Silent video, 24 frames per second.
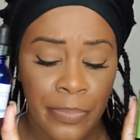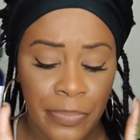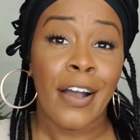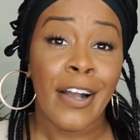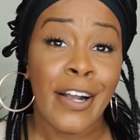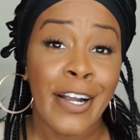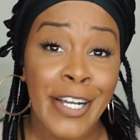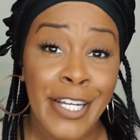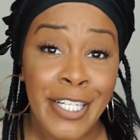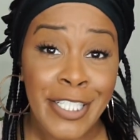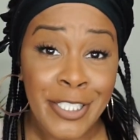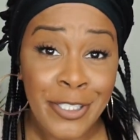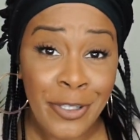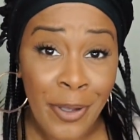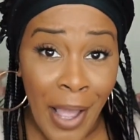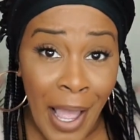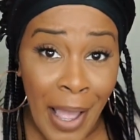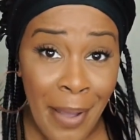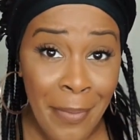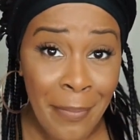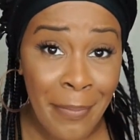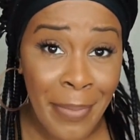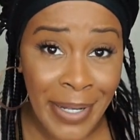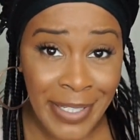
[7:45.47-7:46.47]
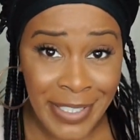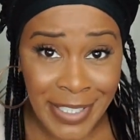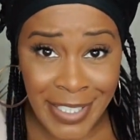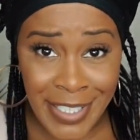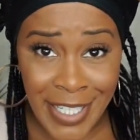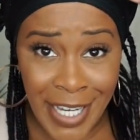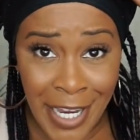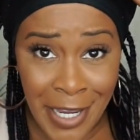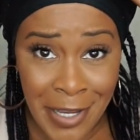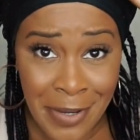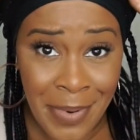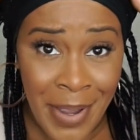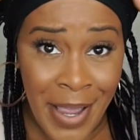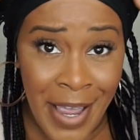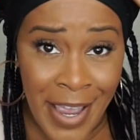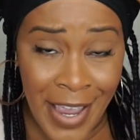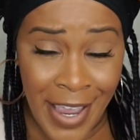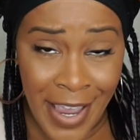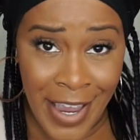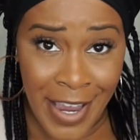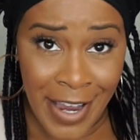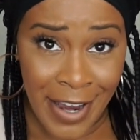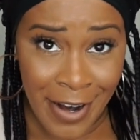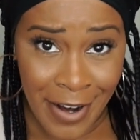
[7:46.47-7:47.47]
Alright, so I'm about to take my
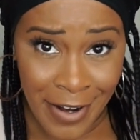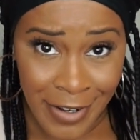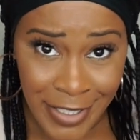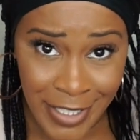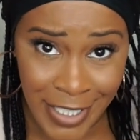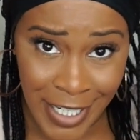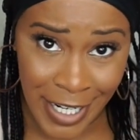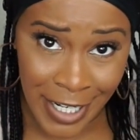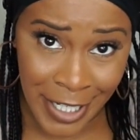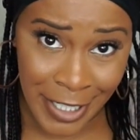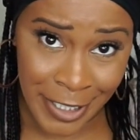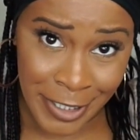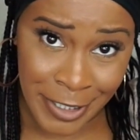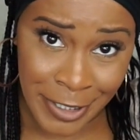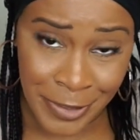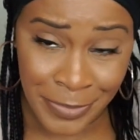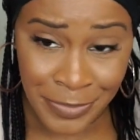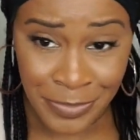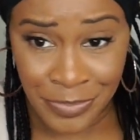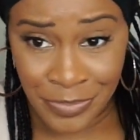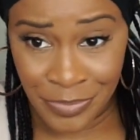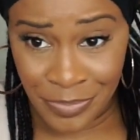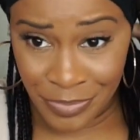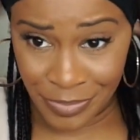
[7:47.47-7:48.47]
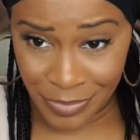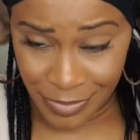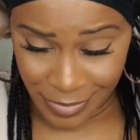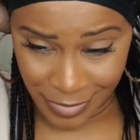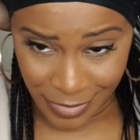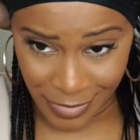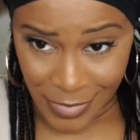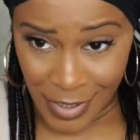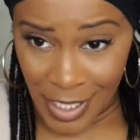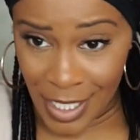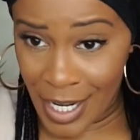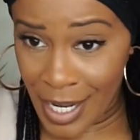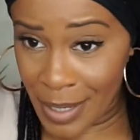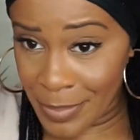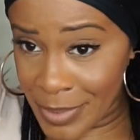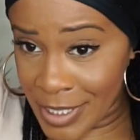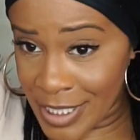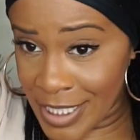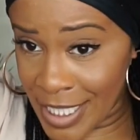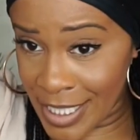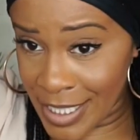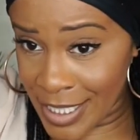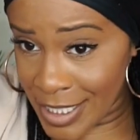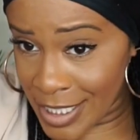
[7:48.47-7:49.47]
hair down. I'm gonna
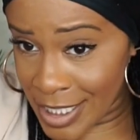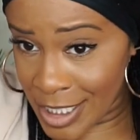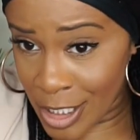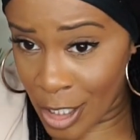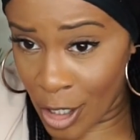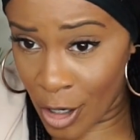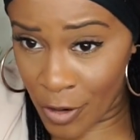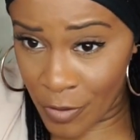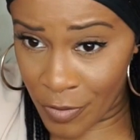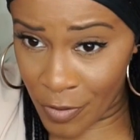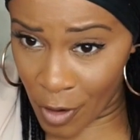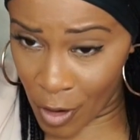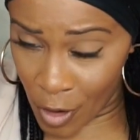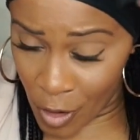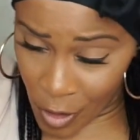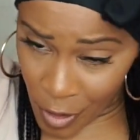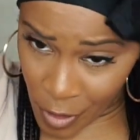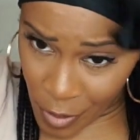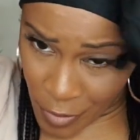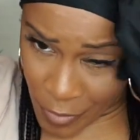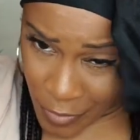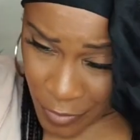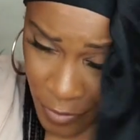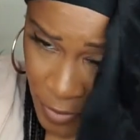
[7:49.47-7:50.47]
take this scarf off.